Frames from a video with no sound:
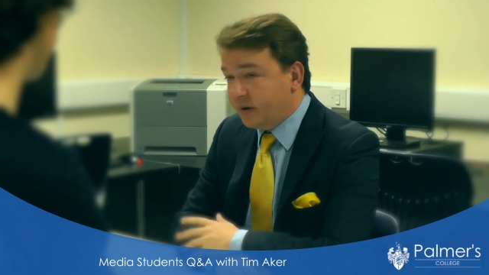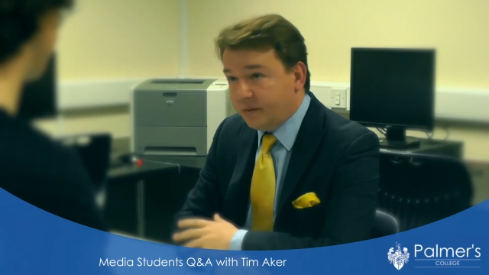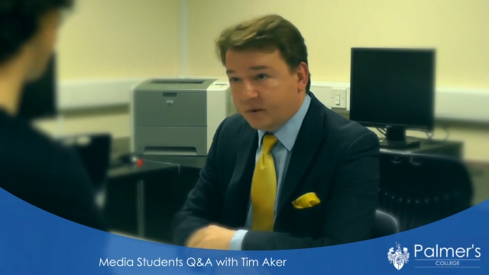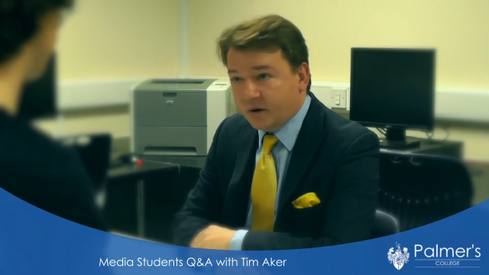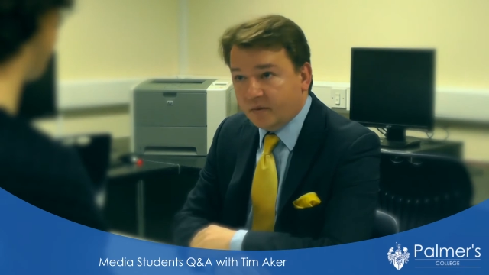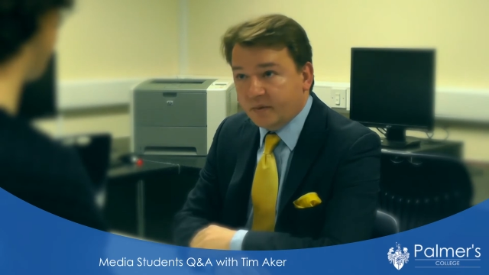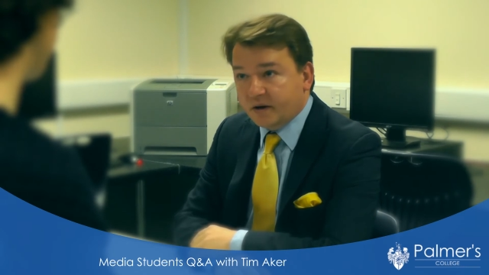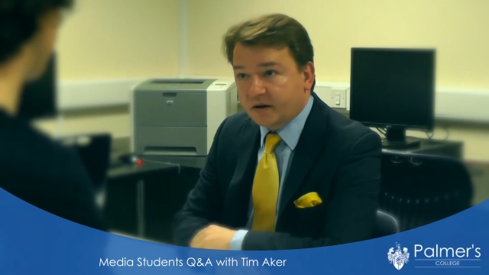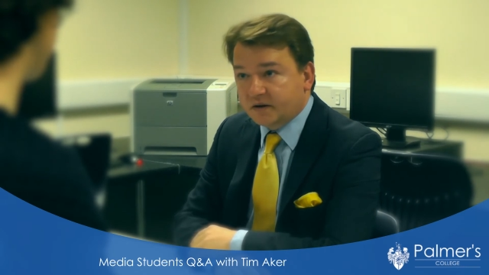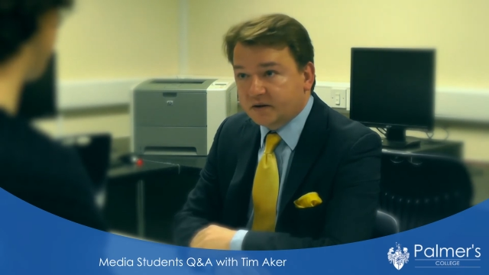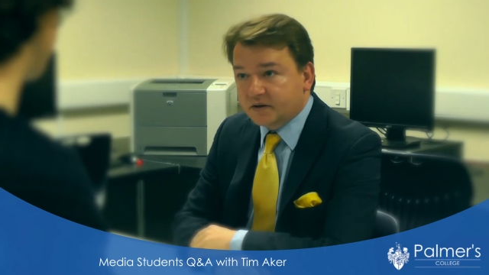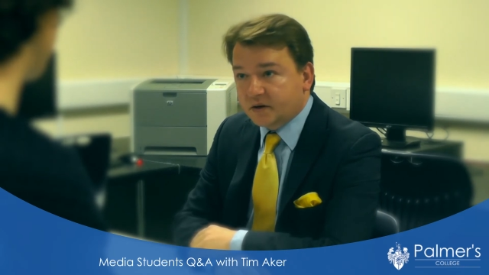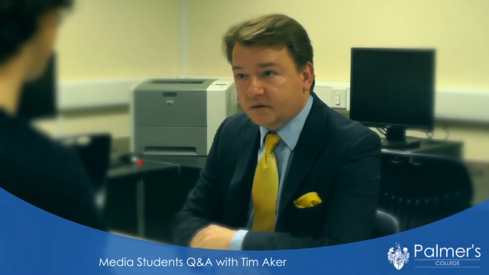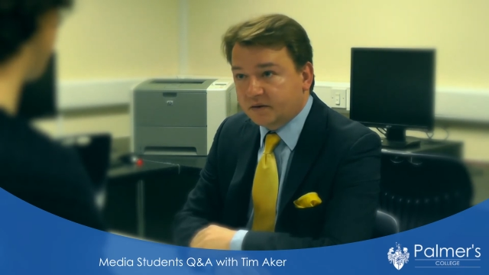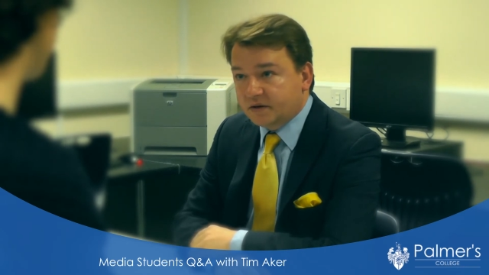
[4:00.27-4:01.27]
people aren't being
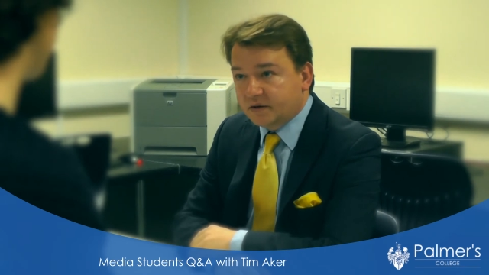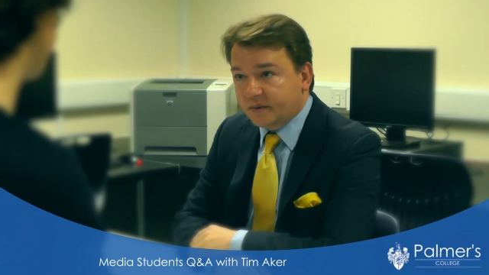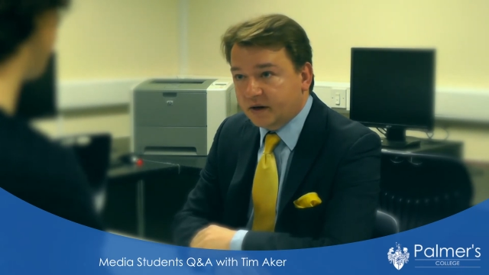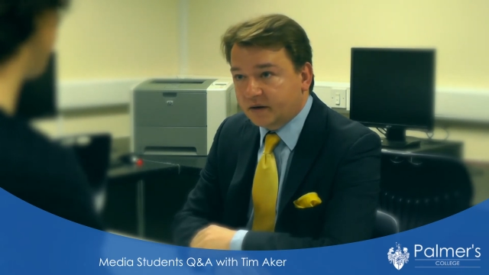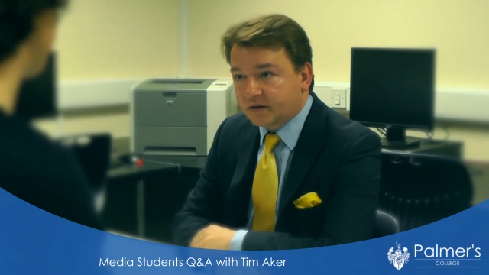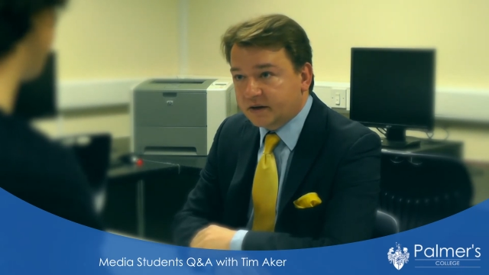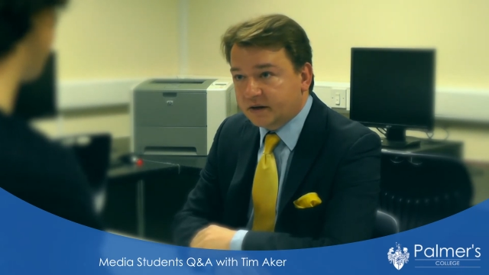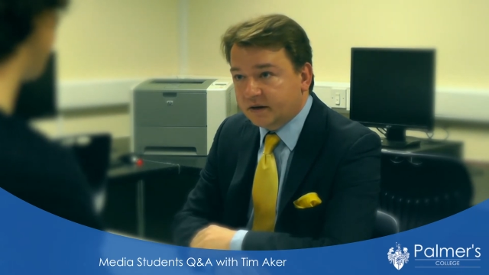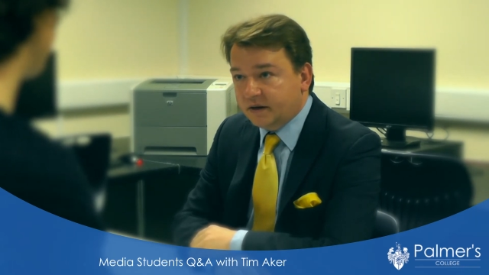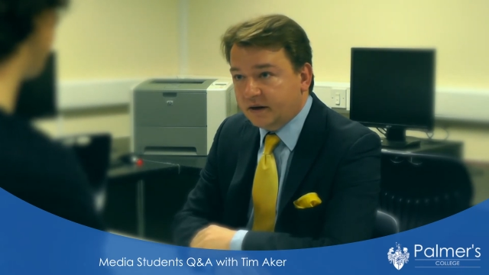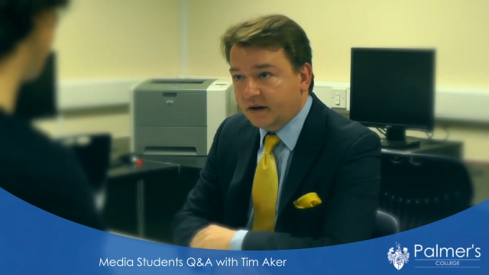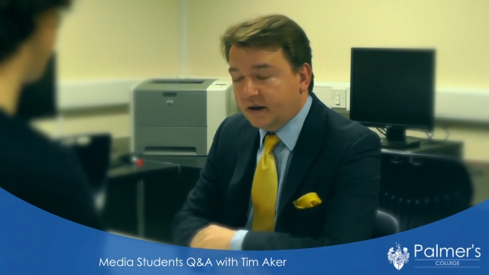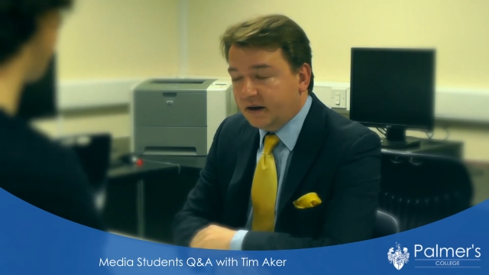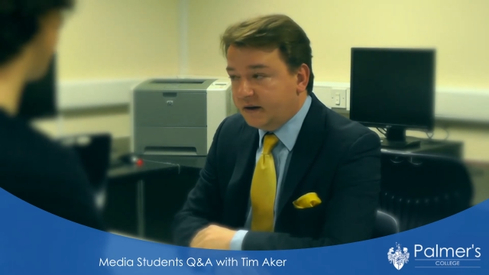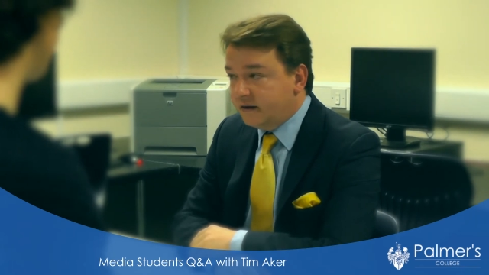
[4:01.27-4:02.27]
consulted about it.
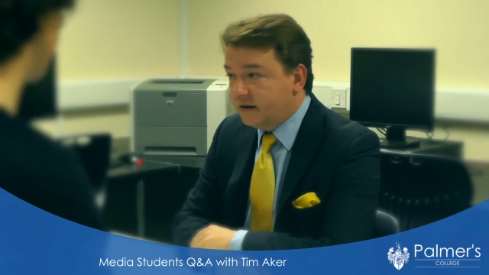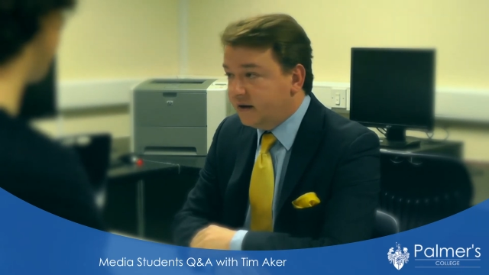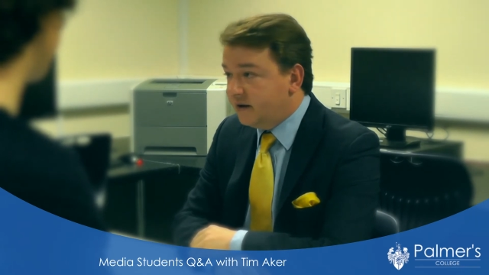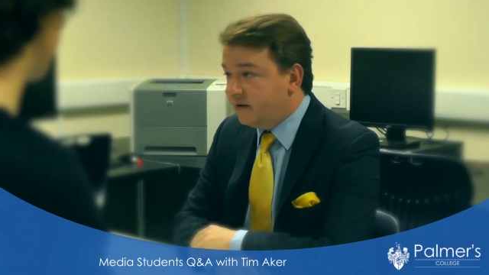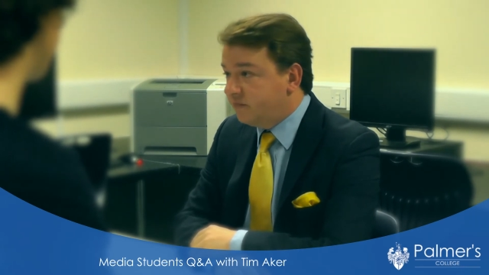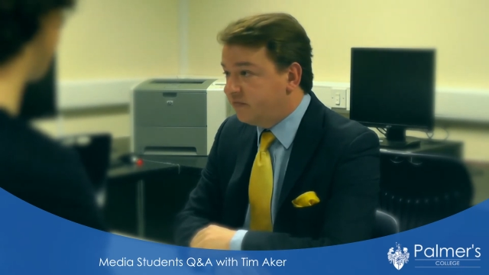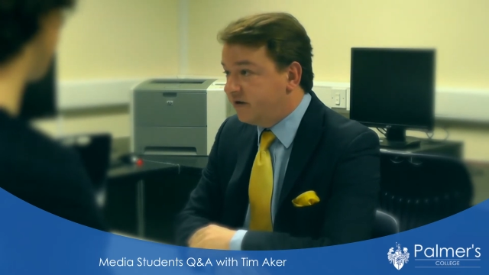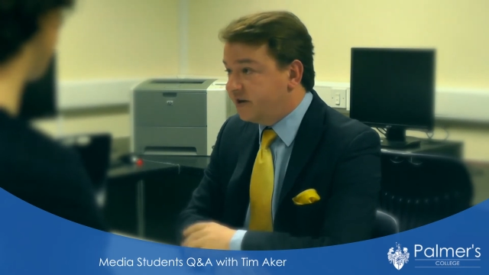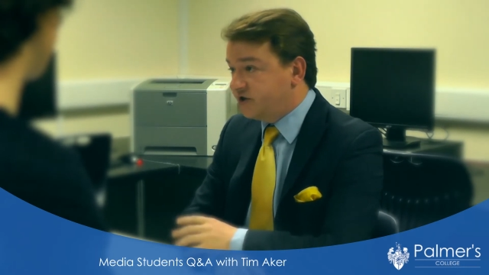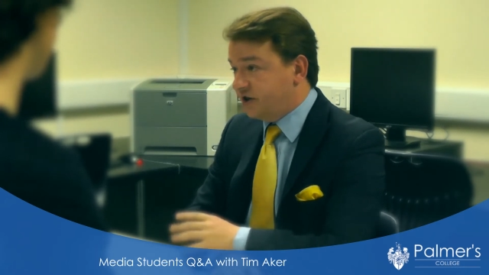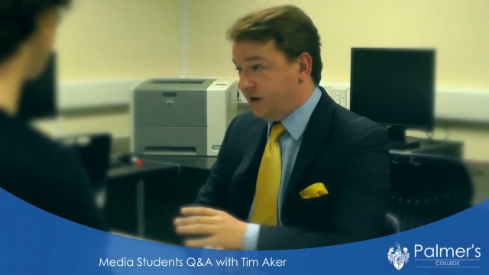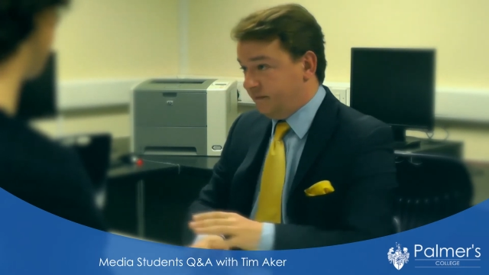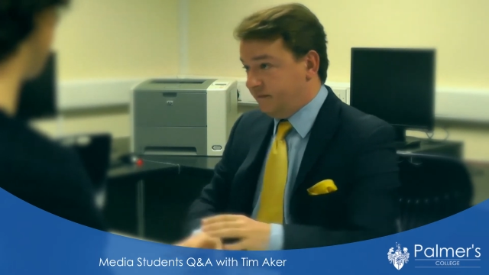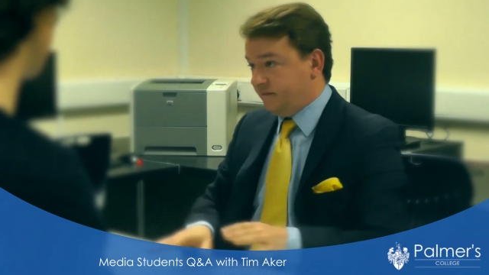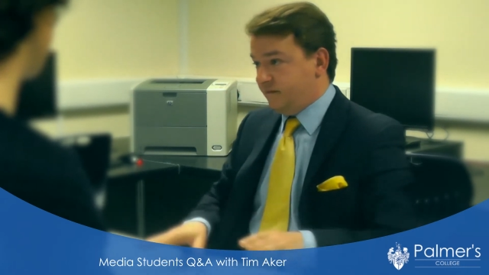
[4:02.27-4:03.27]
The
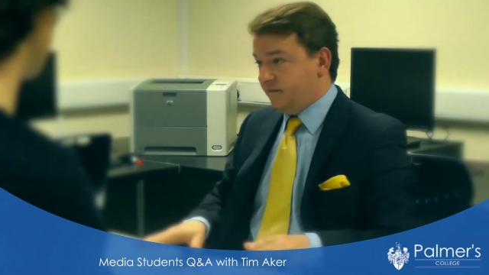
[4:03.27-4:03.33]
pressure